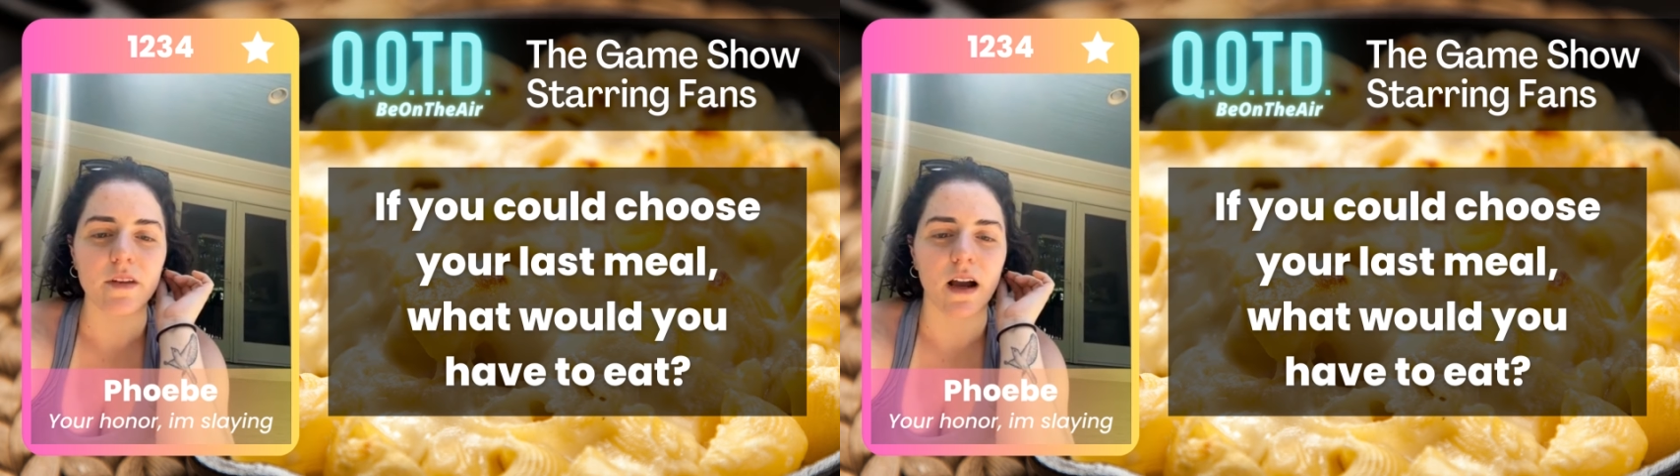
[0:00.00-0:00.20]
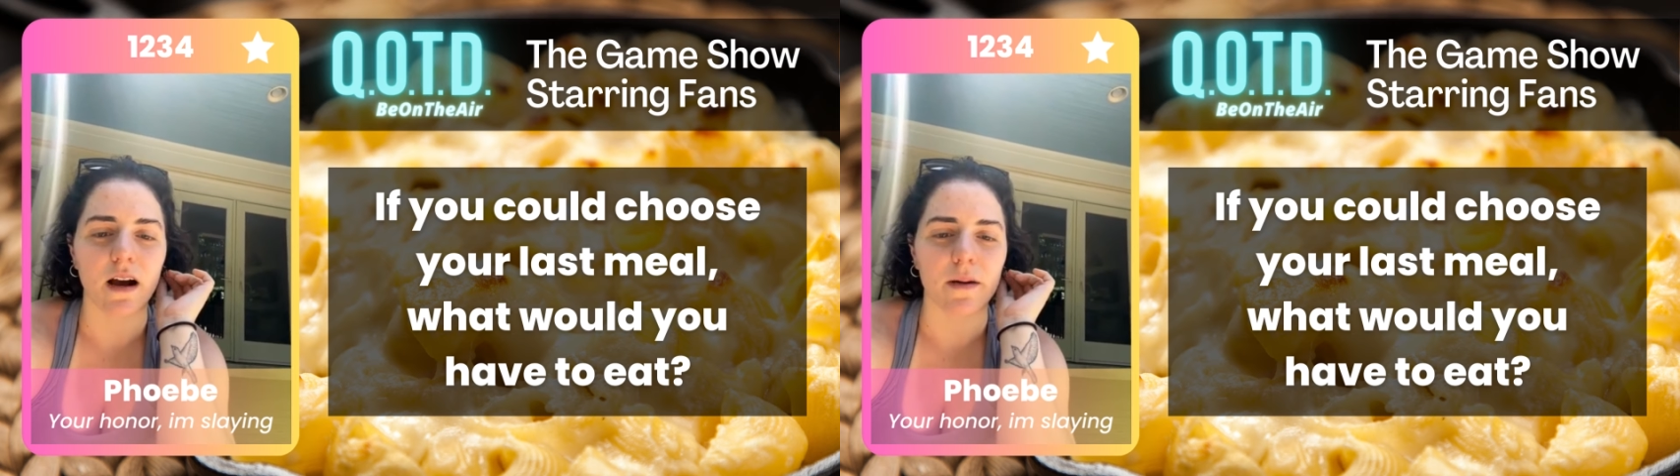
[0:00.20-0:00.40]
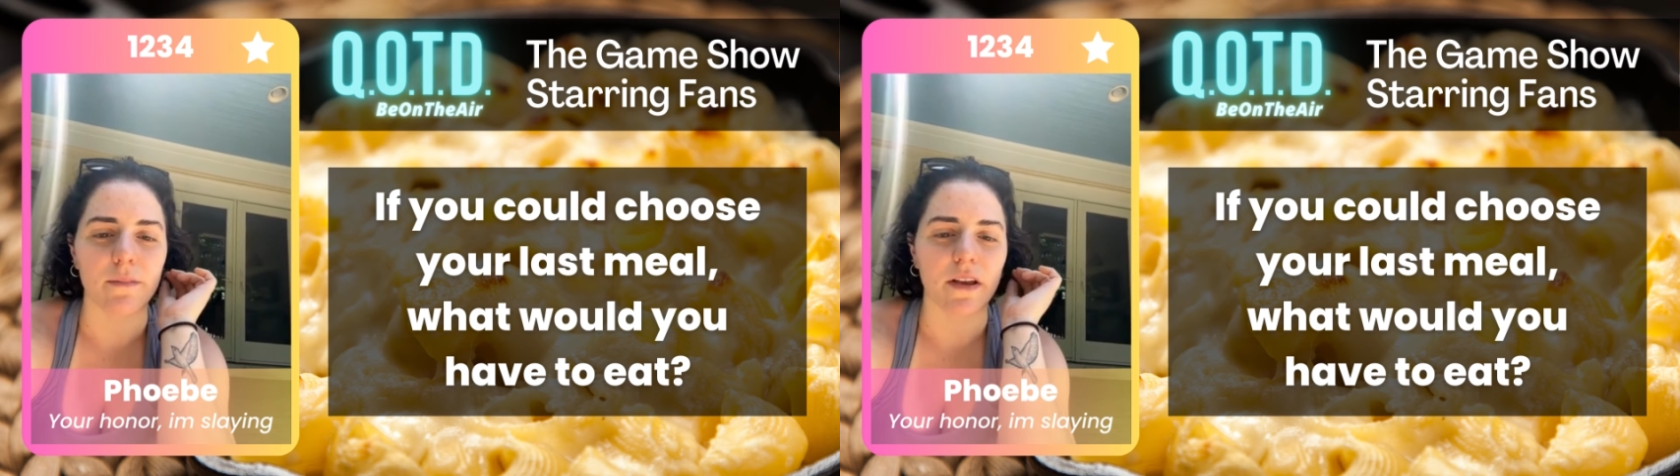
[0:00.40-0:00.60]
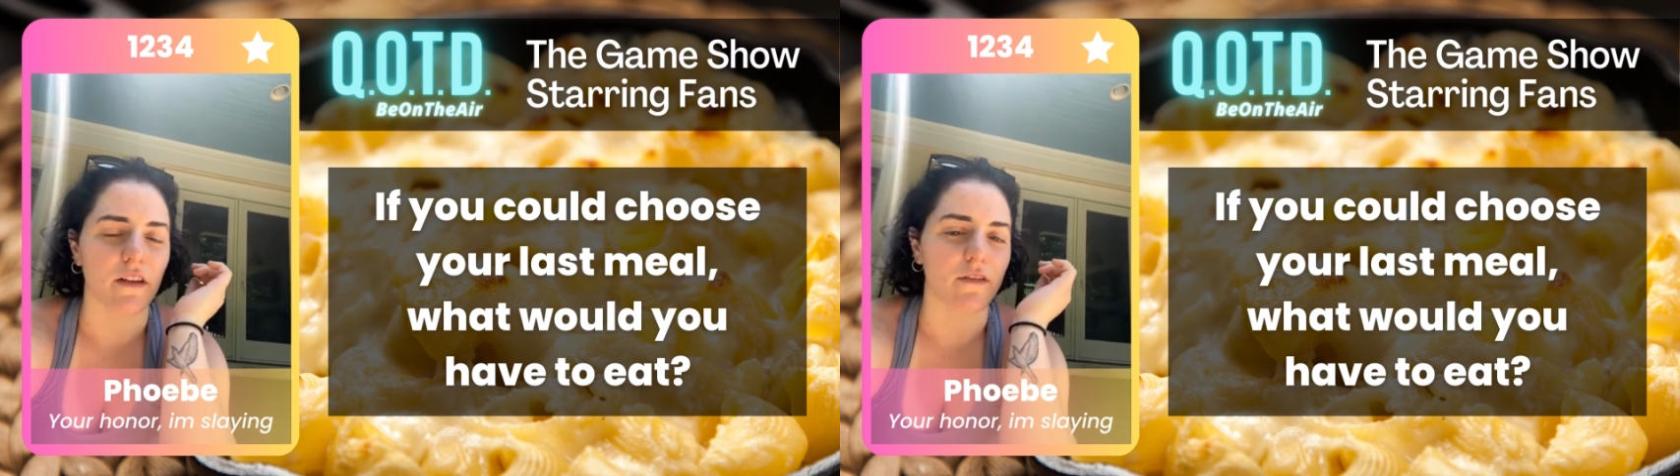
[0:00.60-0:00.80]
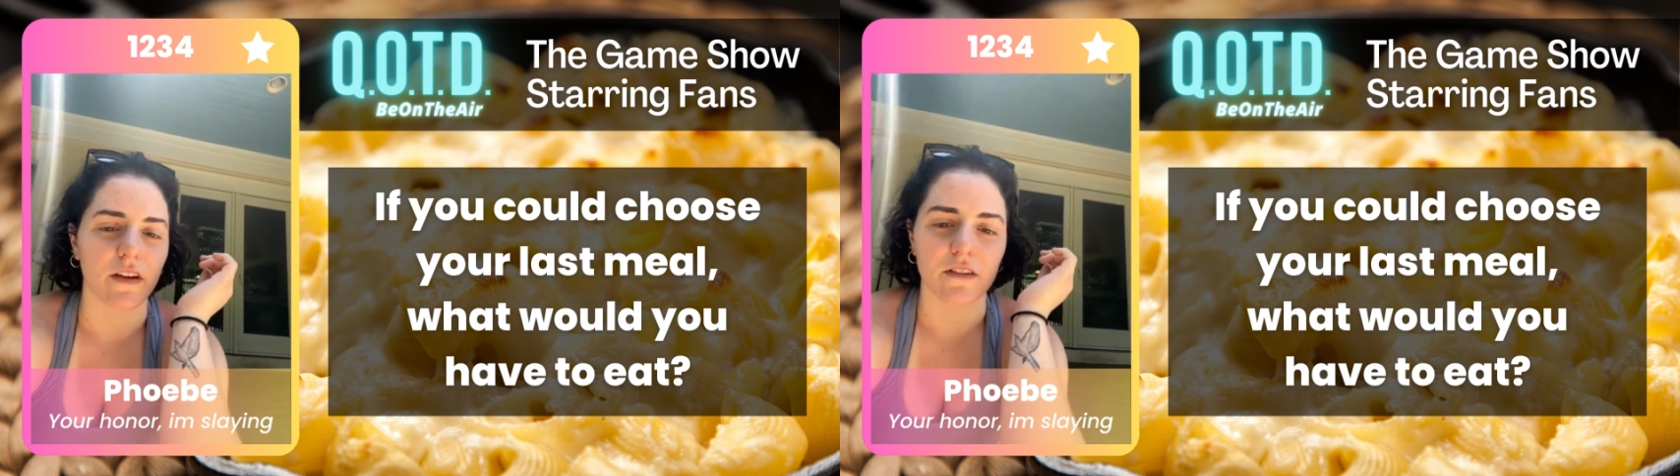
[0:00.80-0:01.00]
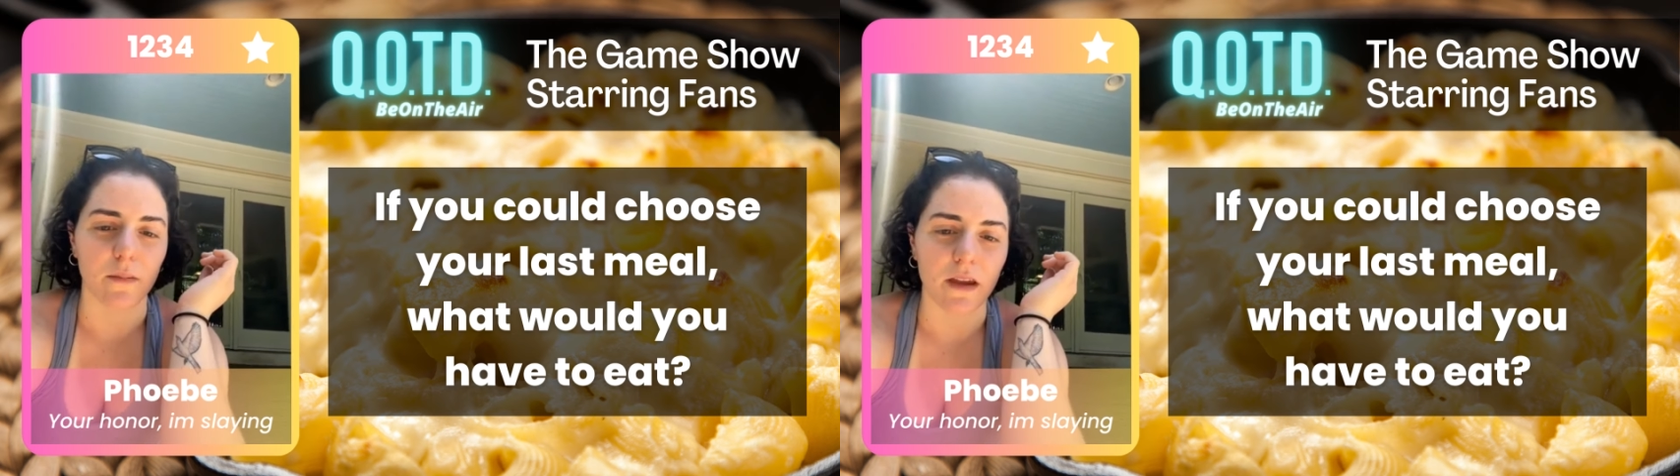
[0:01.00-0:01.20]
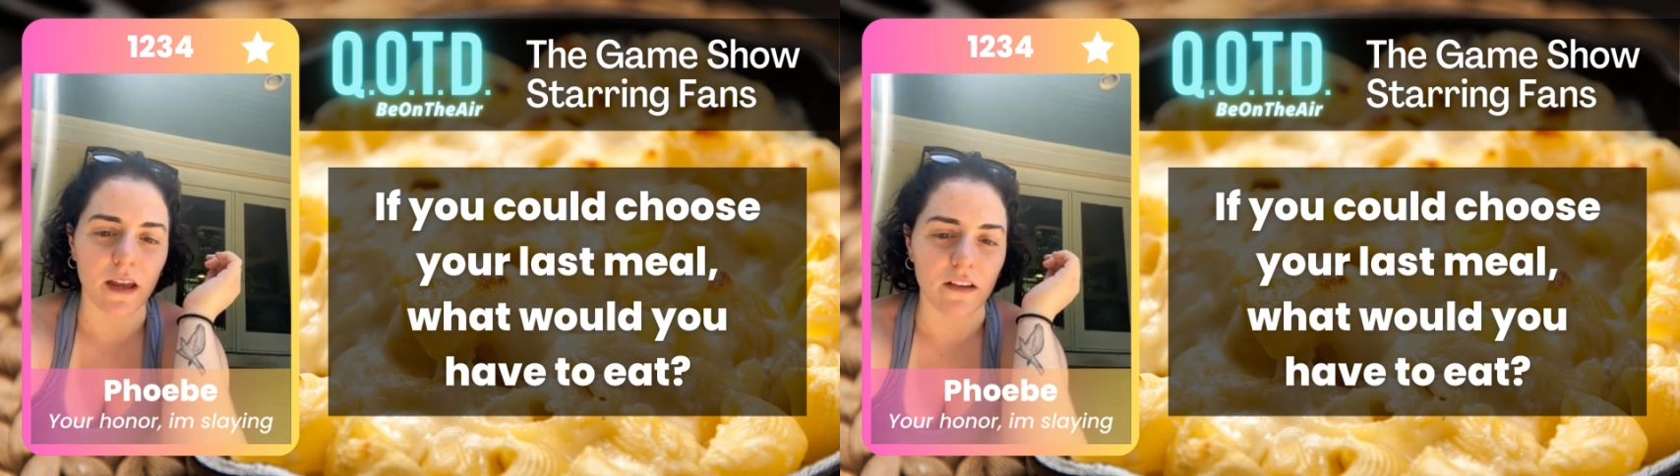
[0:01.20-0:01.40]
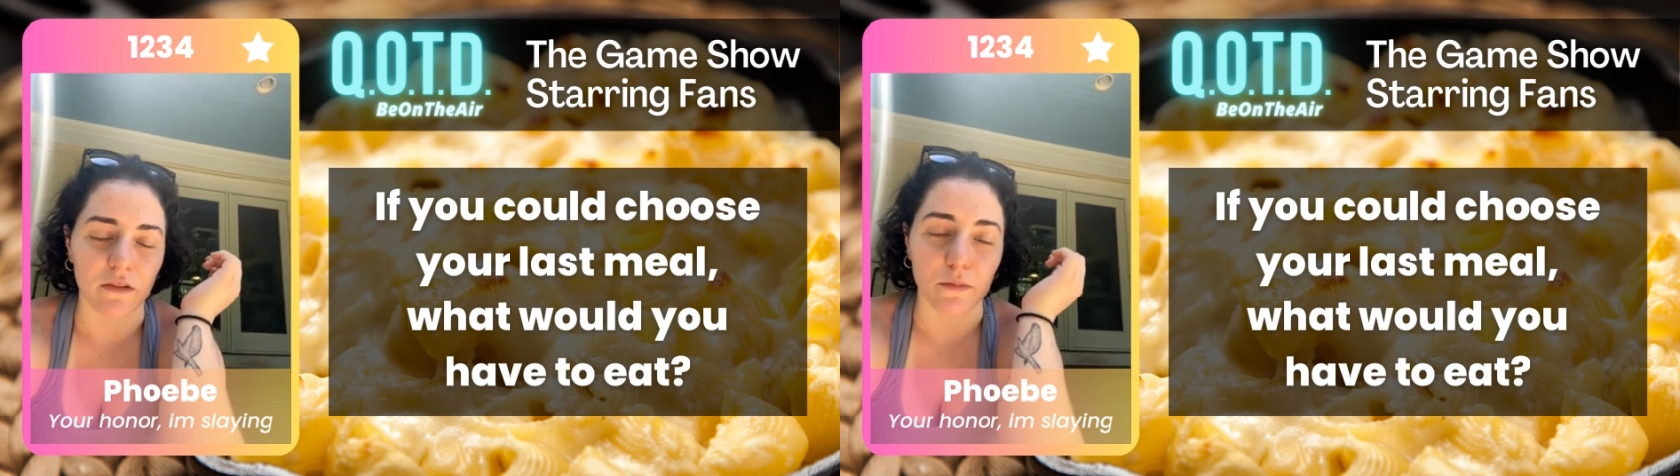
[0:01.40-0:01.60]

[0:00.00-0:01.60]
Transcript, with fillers: um, based off like some kids